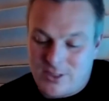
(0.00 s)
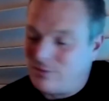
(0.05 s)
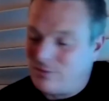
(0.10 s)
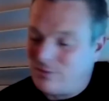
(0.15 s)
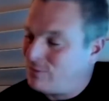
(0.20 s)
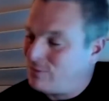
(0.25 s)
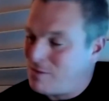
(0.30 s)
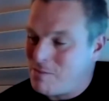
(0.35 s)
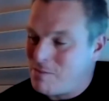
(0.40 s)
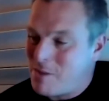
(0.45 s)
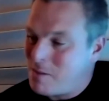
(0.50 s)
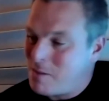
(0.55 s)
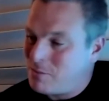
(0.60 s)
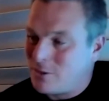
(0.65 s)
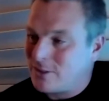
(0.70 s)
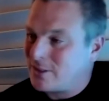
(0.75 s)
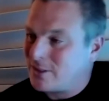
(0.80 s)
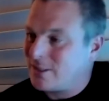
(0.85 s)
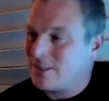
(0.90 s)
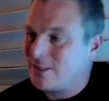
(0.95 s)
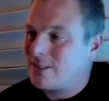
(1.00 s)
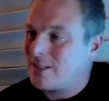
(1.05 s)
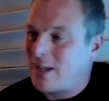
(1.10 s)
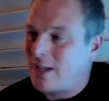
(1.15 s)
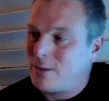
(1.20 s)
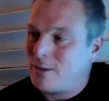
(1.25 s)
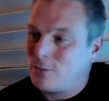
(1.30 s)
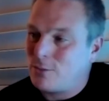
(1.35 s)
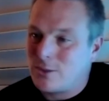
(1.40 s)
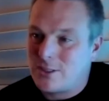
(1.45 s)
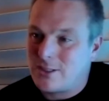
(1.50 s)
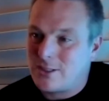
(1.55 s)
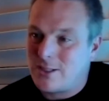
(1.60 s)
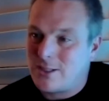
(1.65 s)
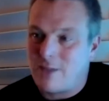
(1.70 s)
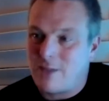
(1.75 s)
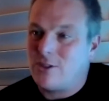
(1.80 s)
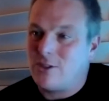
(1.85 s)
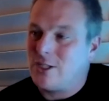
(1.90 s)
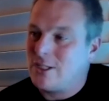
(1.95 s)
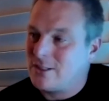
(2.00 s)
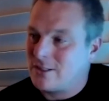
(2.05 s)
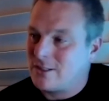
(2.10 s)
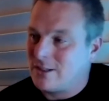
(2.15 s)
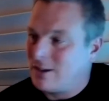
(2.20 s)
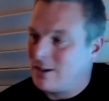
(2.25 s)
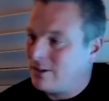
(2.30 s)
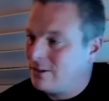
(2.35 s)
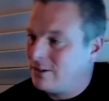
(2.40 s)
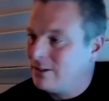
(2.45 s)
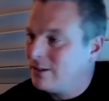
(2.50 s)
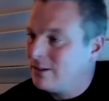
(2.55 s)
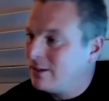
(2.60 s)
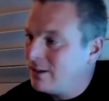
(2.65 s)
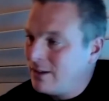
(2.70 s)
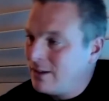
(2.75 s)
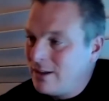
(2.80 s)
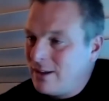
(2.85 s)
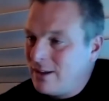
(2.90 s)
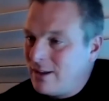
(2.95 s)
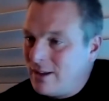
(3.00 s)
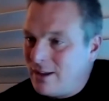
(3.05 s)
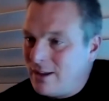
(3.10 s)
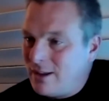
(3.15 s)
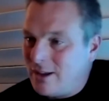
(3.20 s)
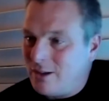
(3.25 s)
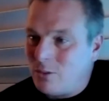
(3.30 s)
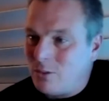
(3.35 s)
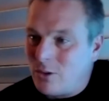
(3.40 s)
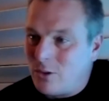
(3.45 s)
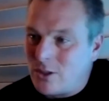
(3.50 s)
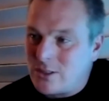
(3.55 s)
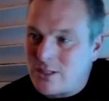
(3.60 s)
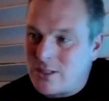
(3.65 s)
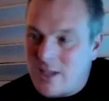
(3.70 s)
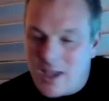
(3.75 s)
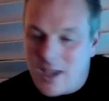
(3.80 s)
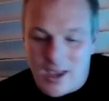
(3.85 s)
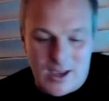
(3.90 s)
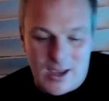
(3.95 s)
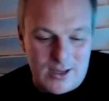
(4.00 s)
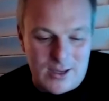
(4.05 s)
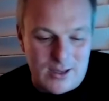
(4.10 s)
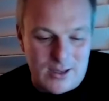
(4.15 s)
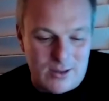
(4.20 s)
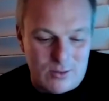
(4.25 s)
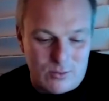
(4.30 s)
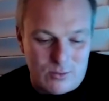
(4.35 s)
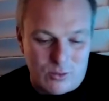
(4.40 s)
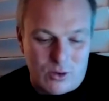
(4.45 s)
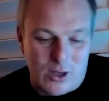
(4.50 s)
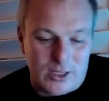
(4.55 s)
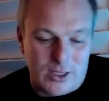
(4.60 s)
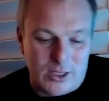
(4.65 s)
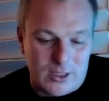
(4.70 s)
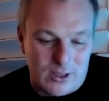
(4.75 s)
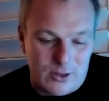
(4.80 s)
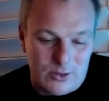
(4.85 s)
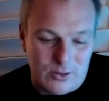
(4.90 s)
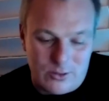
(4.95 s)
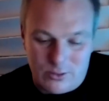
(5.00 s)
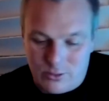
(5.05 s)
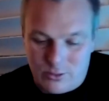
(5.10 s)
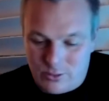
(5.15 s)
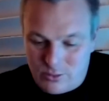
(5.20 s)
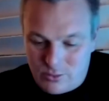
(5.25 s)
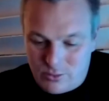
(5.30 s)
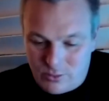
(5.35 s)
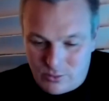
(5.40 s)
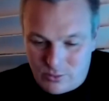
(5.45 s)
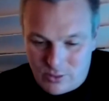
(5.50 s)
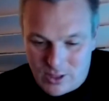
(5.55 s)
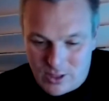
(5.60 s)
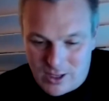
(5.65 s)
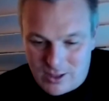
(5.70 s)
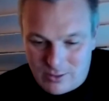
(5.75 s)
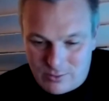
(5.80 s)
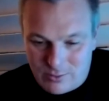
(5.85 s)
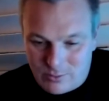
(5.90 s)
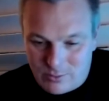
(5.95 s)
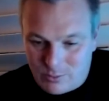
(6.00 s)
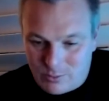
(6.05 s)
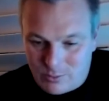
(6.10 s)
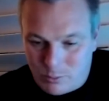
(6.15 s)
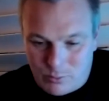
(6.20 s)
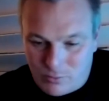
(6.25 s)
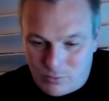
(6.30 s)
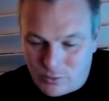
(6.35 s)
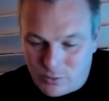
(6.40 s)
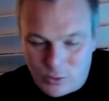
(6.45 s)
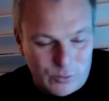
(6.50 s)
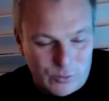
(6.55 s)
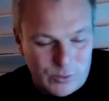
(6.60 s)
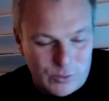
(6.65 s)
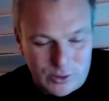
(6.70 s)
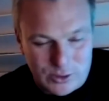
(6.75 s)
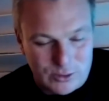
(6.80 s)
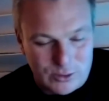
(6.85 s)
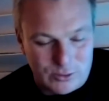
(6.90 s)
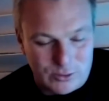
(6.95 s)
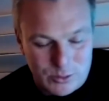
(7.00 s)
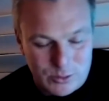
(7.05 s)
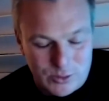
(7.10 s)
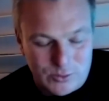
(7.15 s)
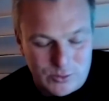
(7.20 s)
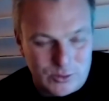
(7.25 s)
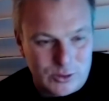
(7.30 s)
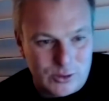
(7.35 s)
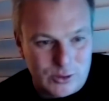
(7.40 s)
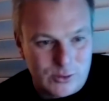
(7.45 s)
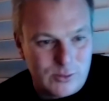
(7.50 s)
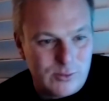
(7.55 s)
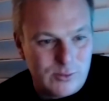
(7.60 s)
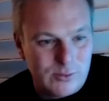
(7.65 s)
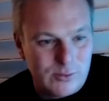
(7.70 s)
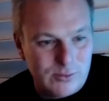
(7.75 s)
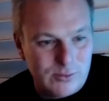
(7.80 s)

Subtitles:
remember it to this day, it was 7 years ago. It was a Ryco fuel filter removal tool.